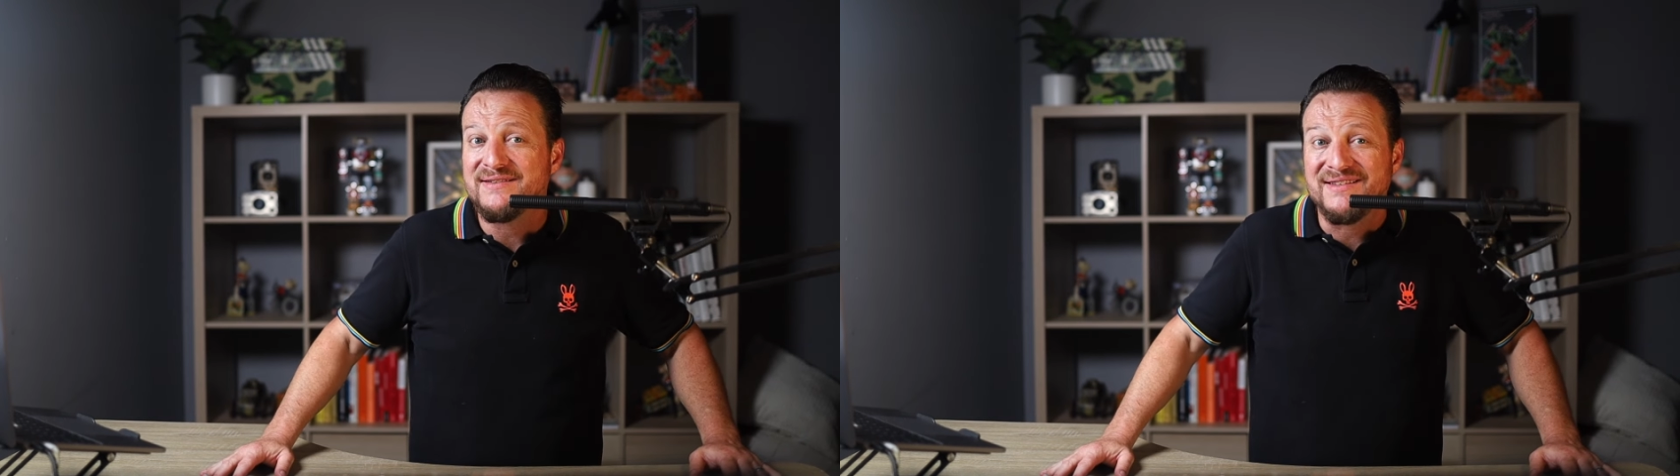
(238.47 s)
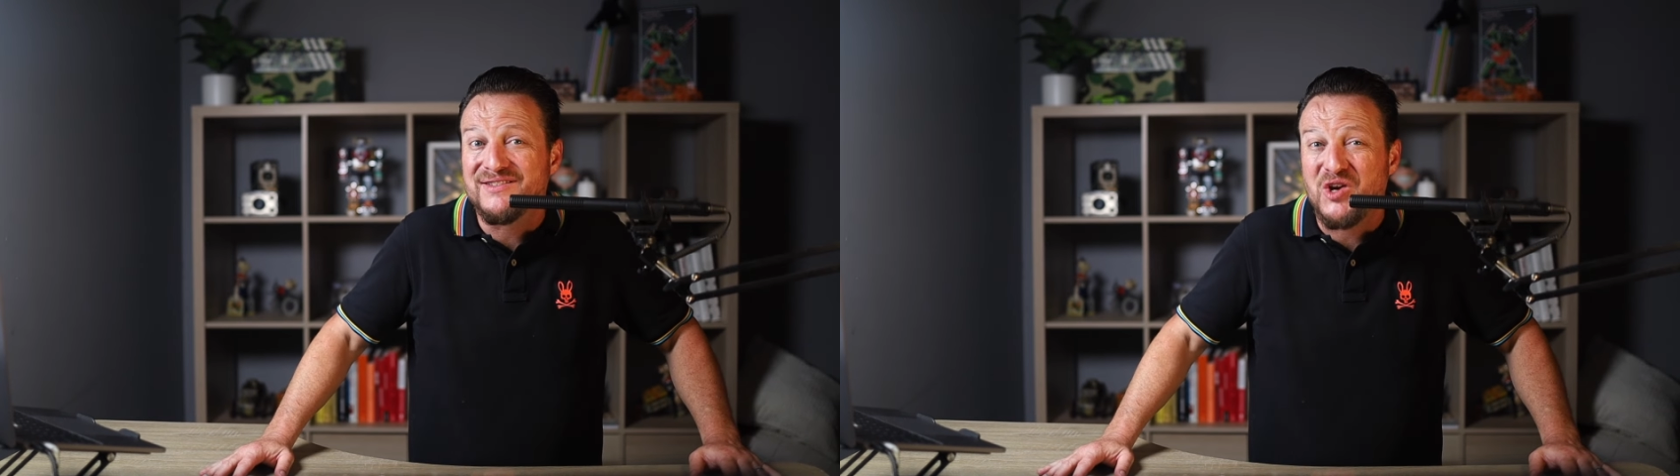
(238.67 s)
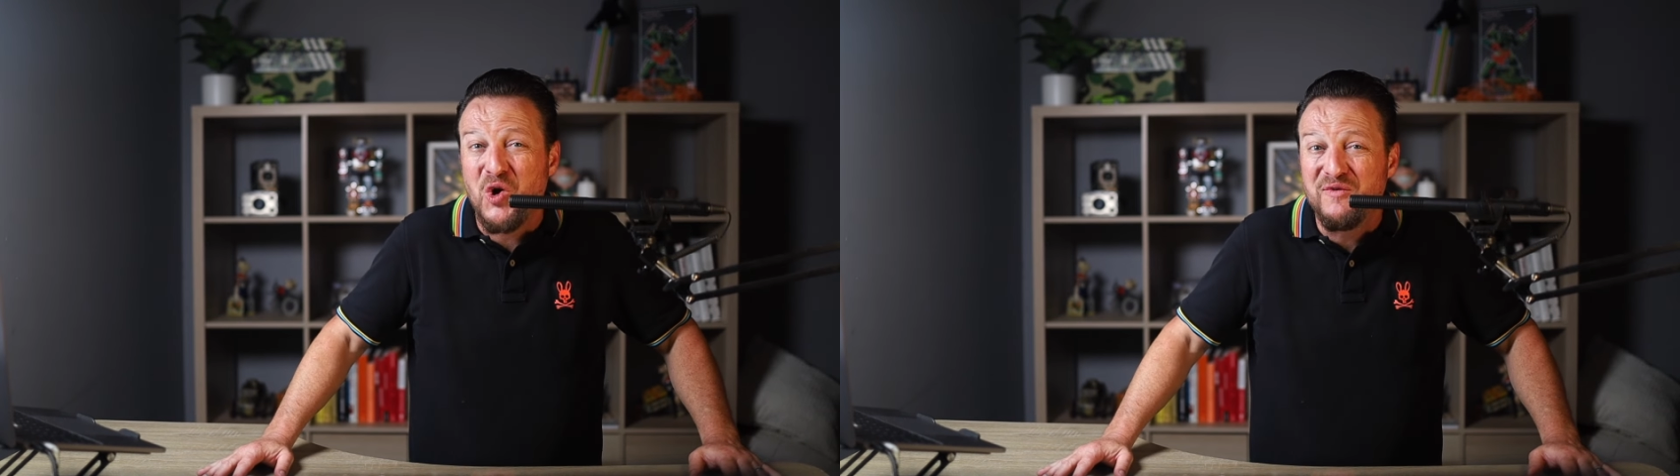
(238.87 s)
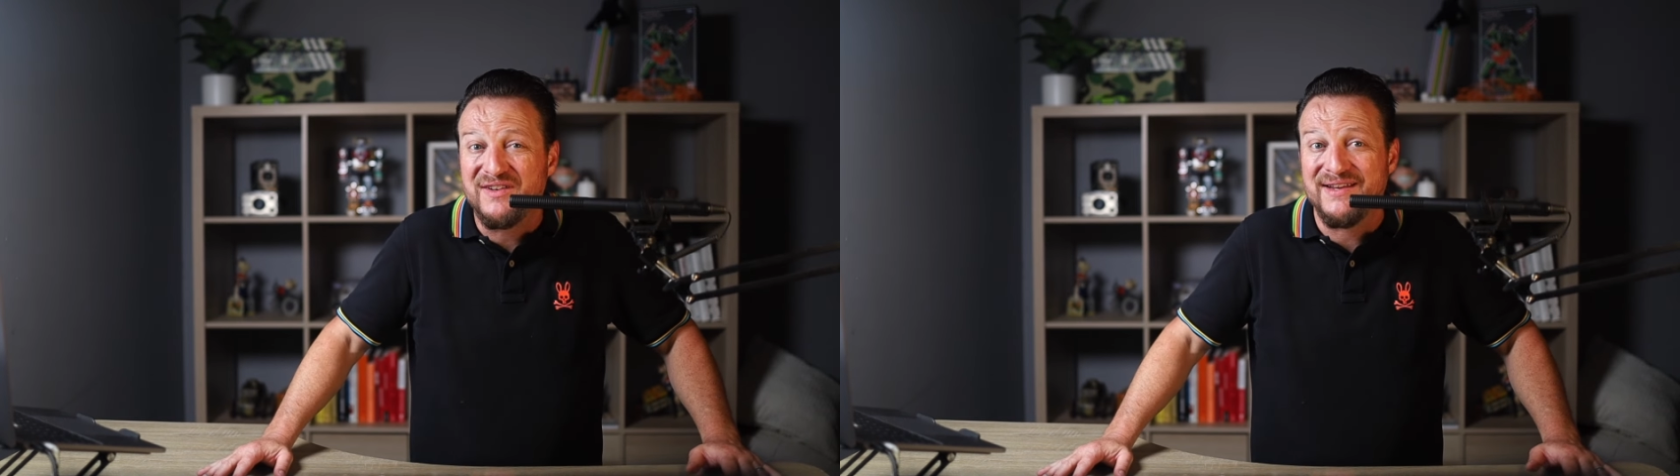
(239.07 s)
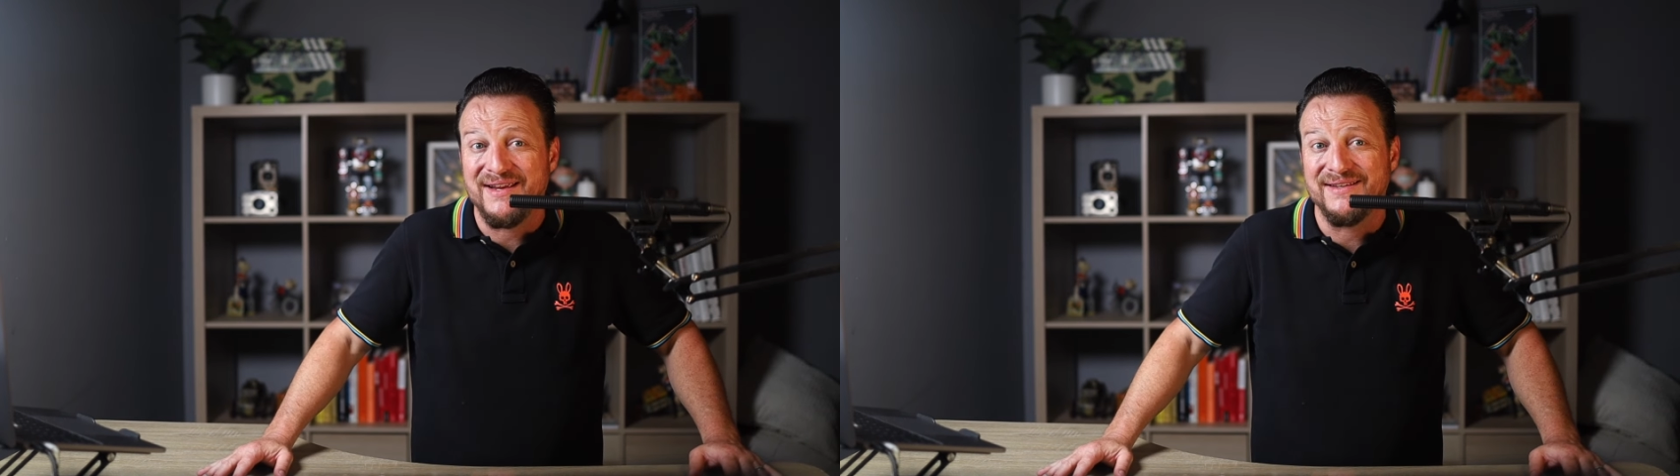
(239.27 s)
since
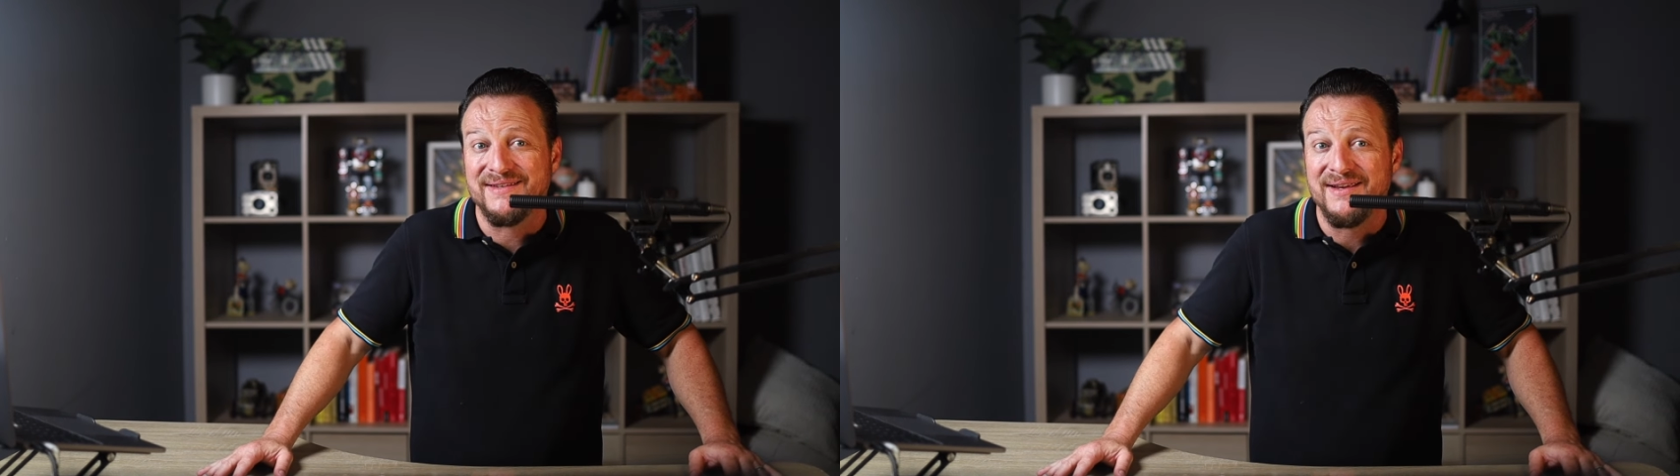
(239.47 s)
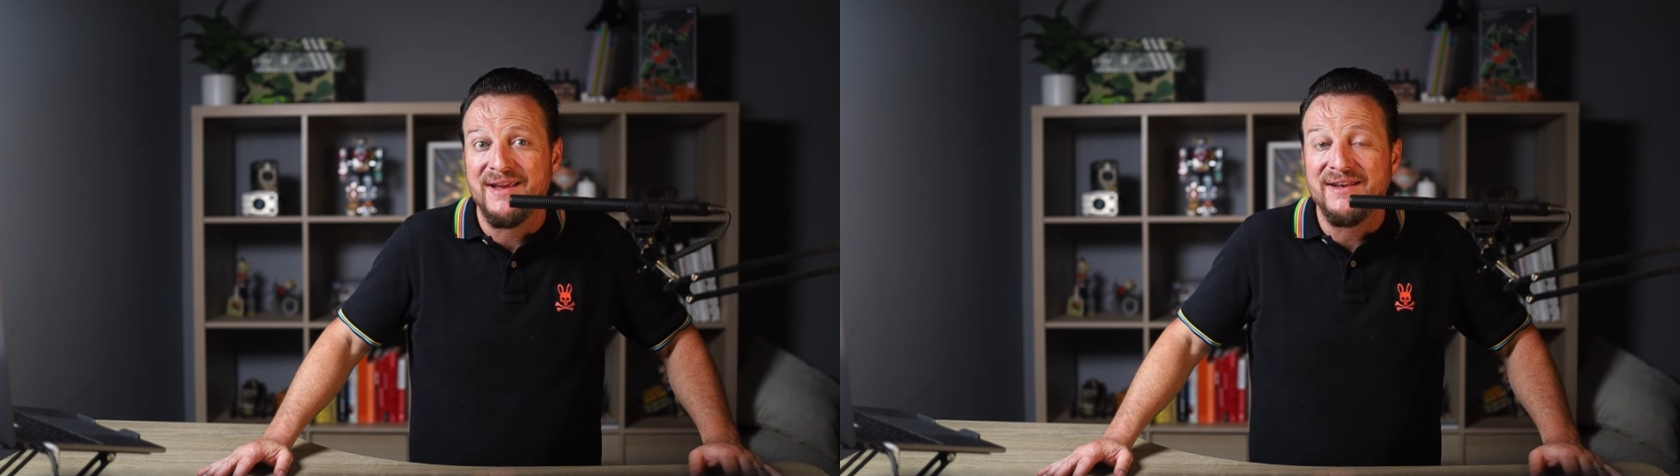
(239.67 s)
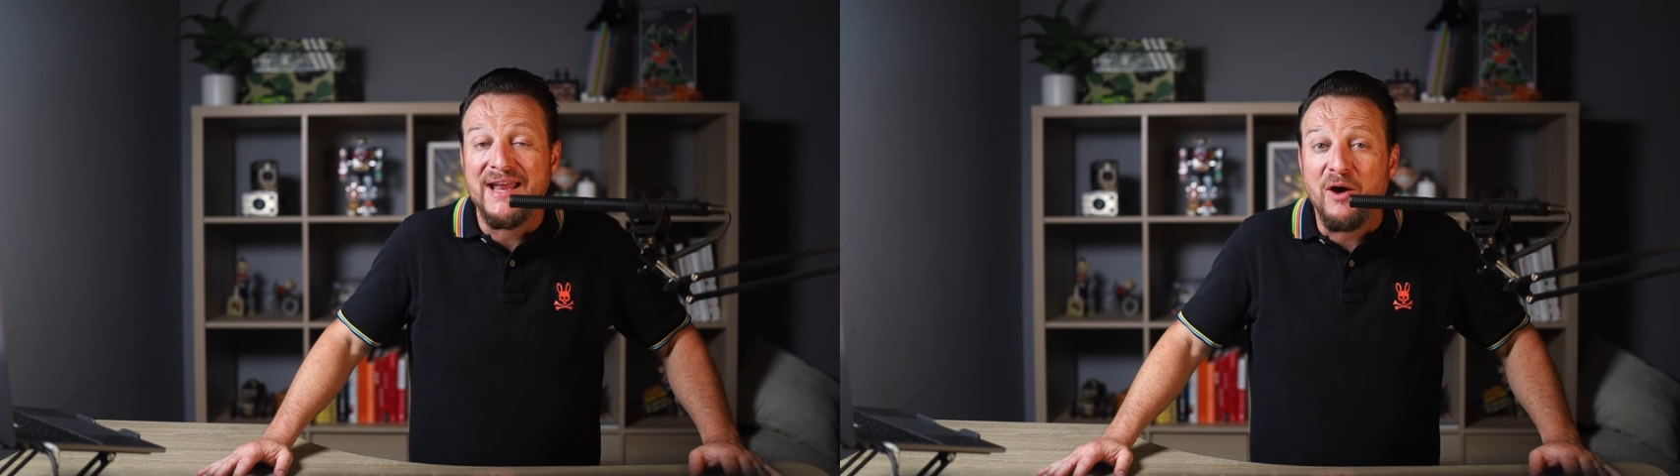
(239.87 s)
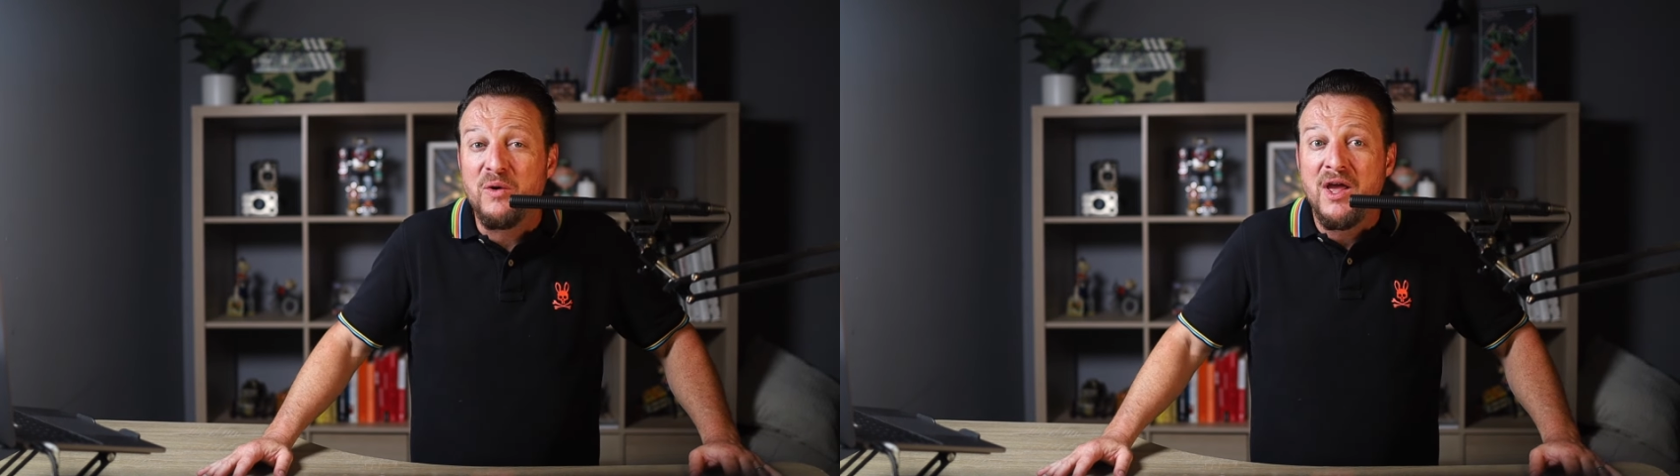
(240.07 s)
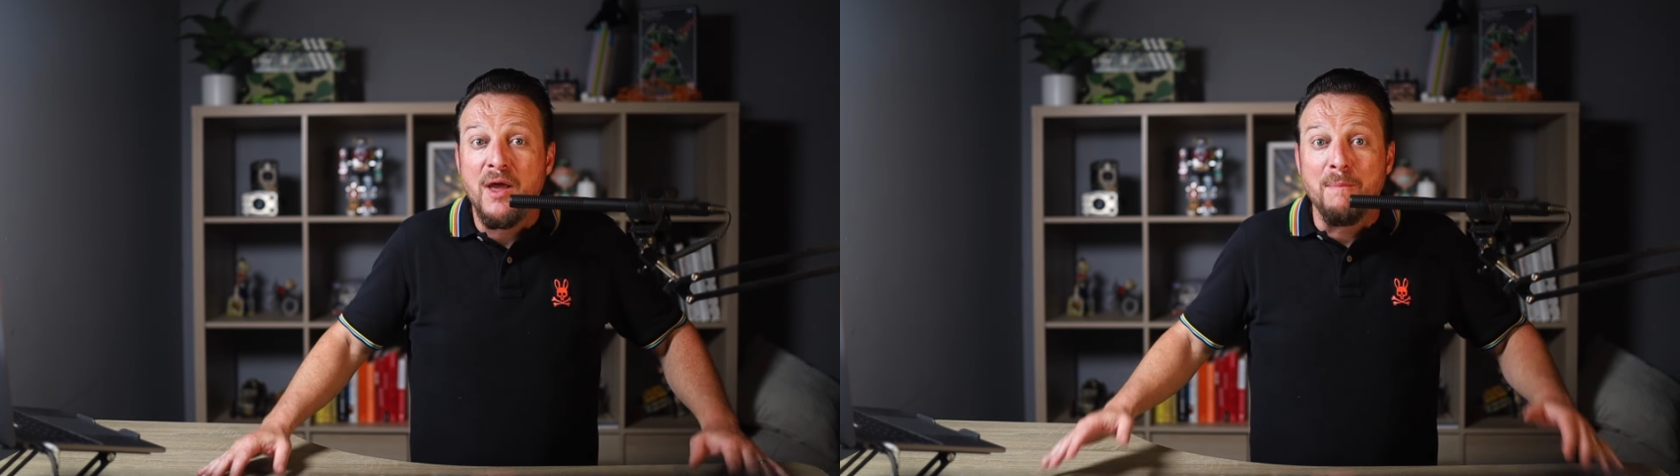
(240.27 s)
COVID days. Now,
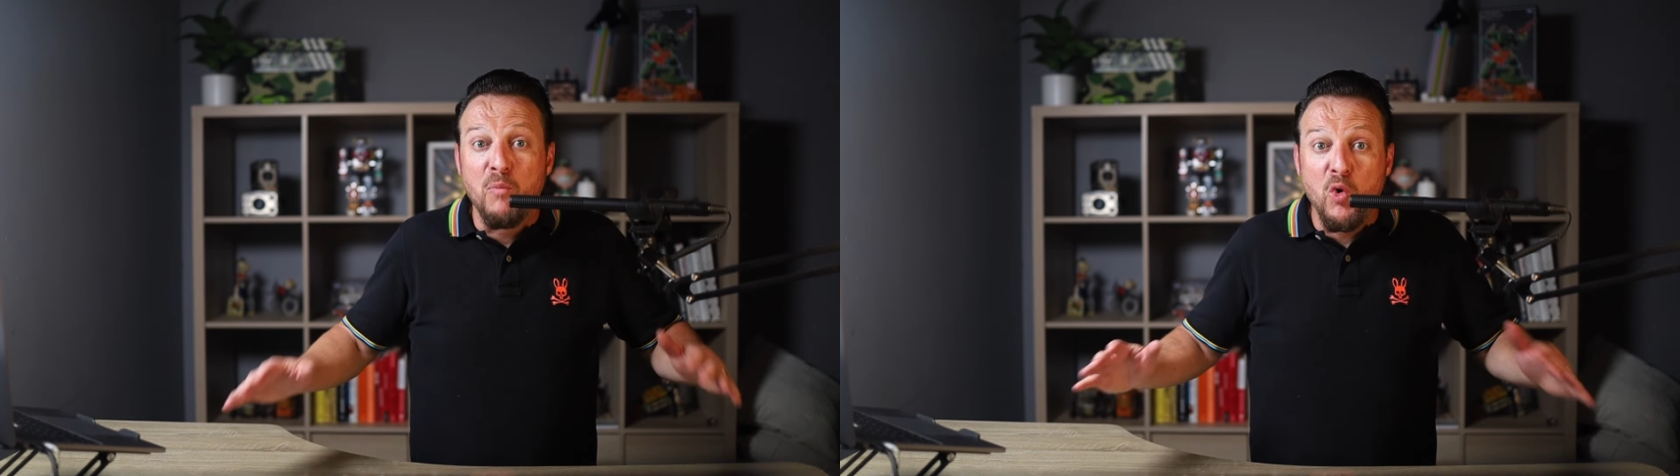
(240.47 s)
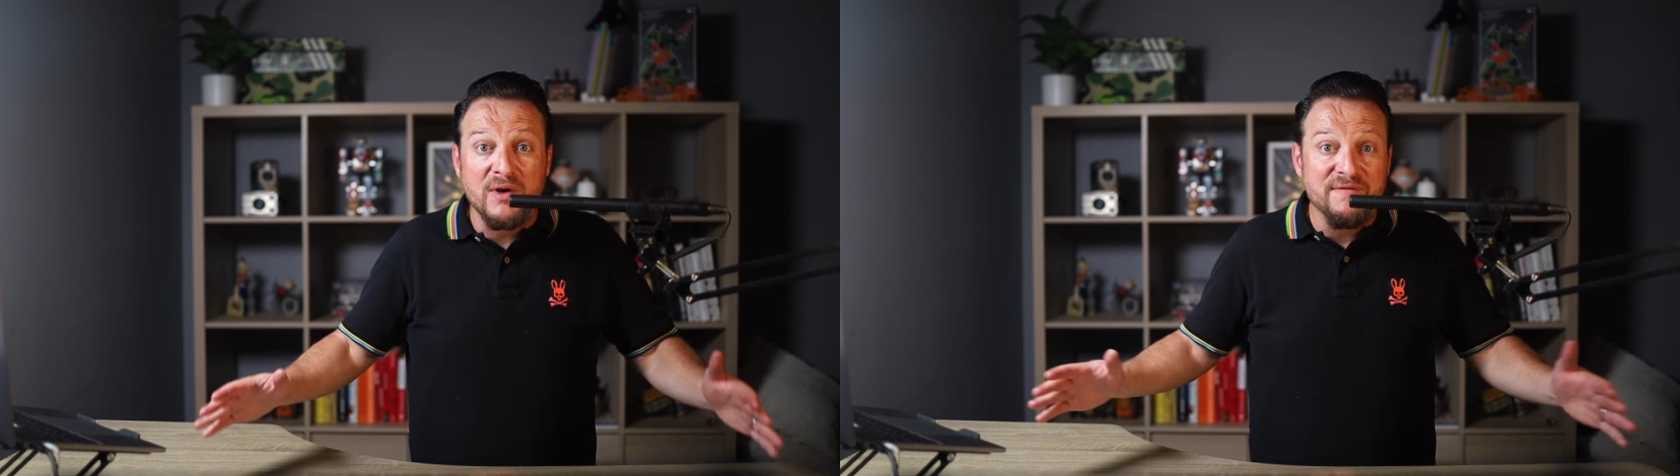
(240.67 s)
more